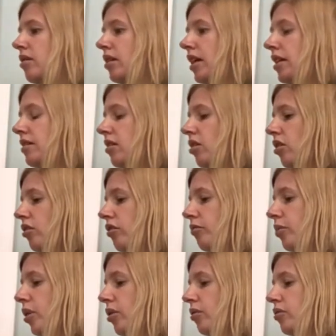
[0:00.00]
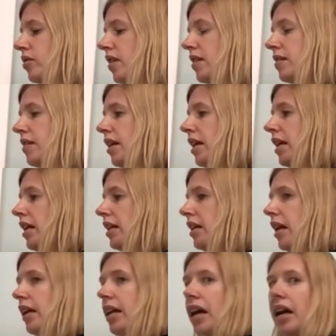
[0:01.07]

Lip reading: So there's a lot of poses that